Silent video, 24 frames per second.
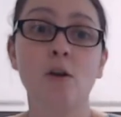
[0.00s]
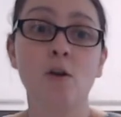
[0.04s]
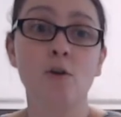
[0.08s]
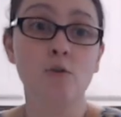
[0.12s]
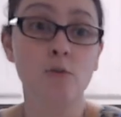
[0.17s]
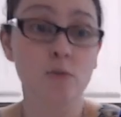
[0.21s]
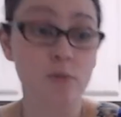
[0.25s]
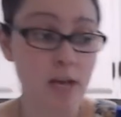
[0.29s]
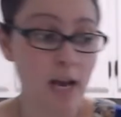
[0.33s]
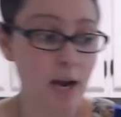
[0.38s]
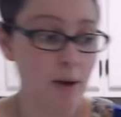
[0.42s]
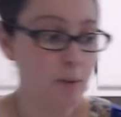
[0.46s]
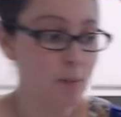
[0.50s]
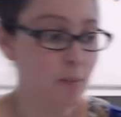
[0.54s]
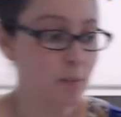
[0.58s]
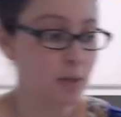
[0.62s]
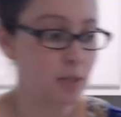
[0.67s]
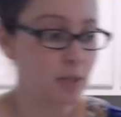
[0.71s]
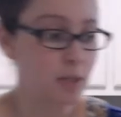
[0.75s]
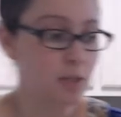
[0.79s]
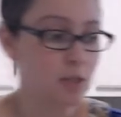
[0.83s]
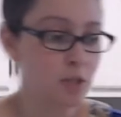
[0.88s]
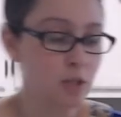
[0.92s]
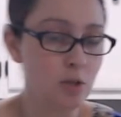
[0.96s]
So now what we're
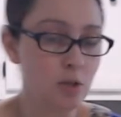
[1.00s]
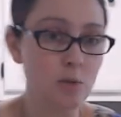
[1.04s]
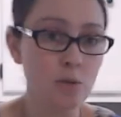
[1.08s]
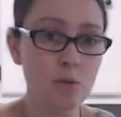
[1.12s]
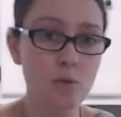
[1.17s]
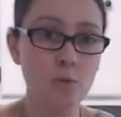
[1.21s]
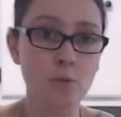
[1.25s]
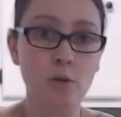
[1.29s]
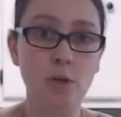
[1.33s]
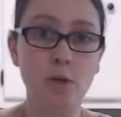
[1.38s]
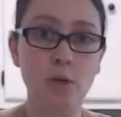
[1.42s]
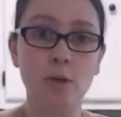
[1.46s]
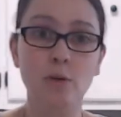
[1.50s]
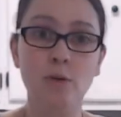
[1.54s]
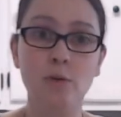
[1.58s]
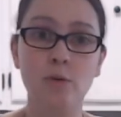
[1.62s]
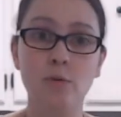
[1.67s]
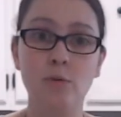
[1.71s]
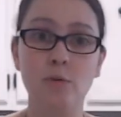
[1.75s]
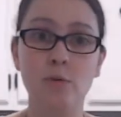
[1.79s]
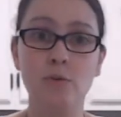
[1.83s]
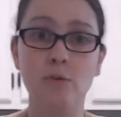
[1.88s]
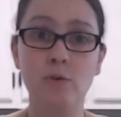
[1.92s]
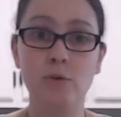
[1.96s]
going to do is we're going to go
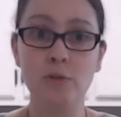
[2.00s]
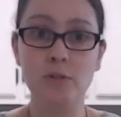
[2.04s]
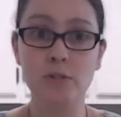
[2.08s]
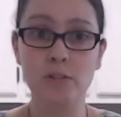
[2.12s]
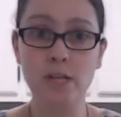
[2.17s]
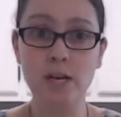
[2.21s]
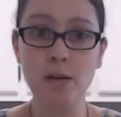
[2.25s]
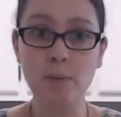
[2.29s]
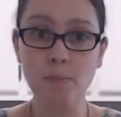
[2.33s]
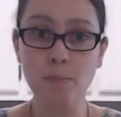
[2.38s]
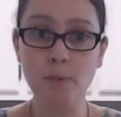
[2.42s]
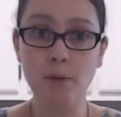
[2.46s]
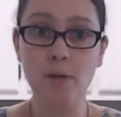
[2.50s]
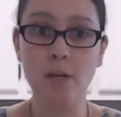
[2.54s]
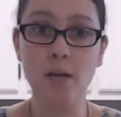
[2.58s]
through the first step,